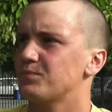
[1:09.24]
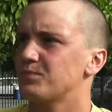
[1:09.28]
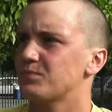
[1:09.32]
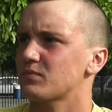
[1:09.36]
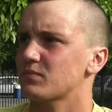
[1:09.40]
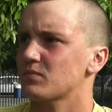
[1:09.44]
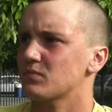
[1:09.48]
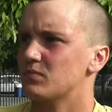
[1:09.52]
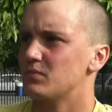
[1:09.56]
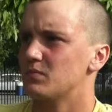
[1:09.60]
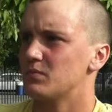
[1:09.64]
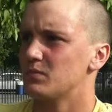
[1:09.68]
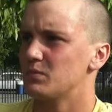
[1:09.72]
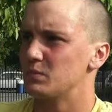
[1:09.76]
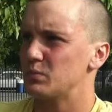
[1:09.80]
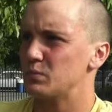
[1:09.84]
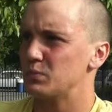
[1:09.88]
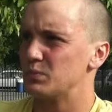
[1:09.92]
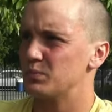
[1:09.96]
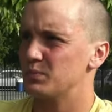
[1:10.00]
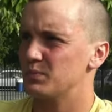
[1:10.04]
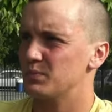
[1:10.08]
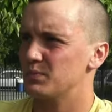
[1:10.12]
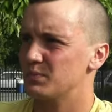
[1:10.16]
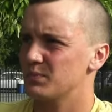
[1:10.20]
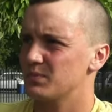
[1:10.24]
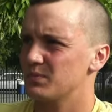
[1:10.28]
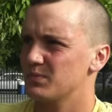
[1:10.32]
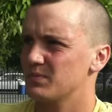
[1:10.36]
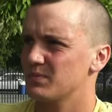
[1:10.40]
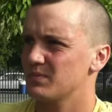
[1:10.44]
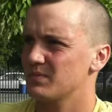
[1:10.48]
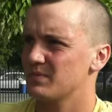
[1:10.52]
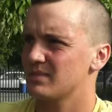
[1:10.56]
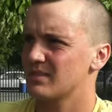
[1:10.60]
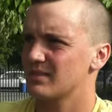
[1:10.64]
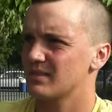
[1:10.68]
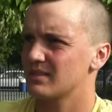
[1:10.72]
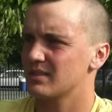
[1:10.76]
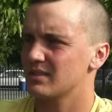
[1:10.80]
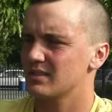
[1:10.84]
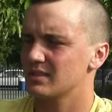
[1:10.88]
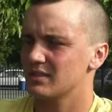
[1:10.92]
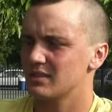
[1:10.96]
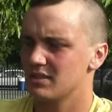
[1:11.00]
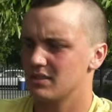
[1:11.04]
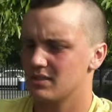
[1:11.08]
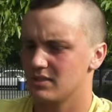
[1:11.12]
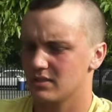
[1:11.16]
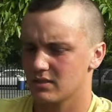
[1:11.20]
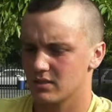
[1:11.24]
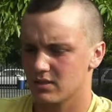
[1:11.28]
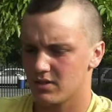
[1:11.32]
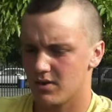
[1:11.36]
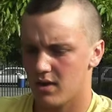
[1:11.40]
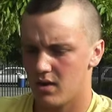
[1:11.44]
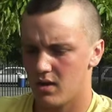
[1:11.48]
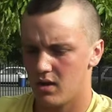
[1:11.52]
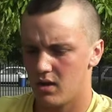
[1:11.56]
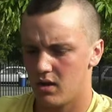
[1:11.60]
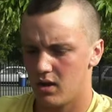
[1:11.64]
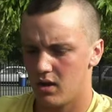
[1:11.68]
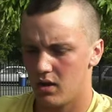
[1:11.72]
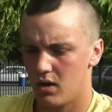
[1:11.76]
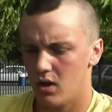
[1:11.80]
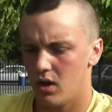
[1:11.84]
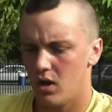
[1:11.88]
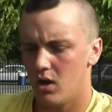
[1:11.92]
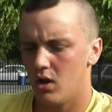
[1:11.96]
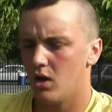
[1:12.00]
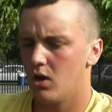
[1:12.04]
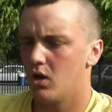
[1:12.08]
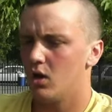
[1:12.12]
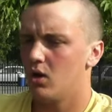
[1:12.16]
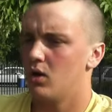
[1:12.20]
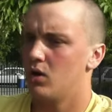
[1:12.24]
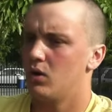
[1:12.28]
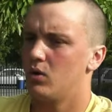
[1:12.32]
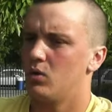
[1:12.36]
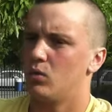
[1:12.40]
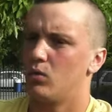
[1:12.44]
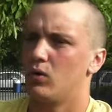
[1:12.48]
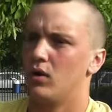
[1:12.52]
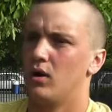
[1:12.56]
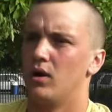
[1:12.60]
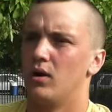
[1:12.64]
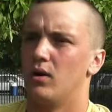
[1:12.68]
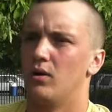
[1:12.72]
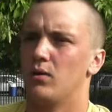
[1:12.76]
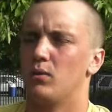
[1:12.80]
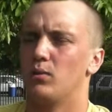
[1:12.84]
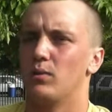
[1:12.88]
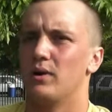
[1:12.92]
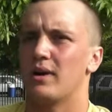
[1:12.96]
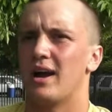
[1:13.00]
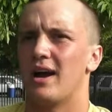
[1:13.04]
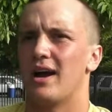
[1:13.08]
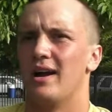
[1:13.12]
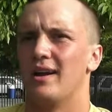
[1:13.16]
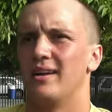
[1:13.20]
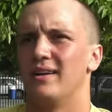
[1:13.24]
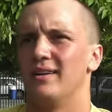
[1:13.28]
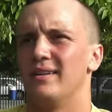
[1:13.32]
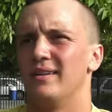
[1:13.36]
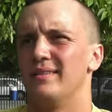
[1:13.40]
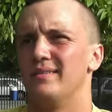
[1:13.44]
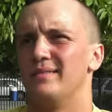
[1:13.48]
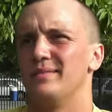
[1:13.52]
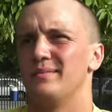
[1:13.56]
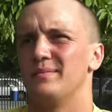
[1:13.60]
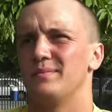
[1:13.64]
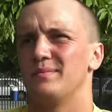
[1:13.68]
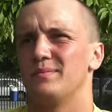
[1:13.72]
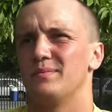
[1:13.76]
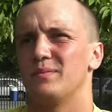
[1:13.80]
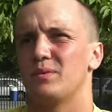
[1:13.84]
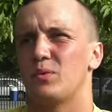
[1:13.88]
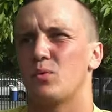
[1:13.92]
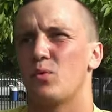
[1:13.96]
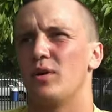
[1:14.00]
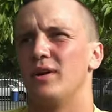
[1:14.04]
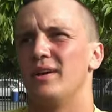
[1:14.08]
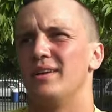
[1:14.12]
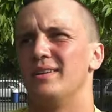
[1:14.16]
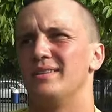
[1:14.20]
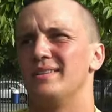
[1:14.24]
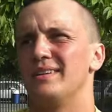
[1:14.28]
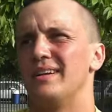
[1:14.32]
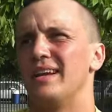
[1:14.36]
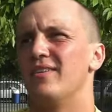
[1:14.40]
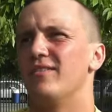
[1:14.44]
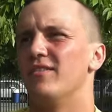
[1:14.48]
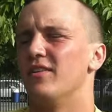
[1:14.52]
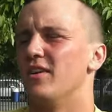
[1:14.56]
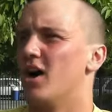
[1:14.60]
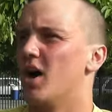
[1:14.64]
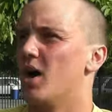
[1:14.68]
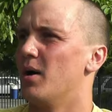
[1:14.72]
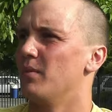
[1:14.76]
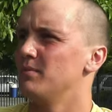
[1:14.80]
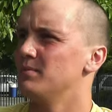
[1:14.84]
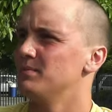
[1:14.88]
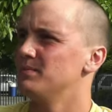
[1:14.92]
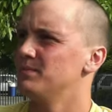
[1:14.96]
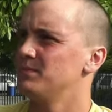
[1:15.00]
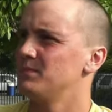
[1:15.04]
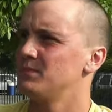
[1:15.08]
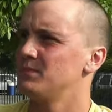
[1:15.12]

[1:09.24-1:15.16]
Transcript: who was frustrated by last year's failures late in games. Well, we got to quit giving up.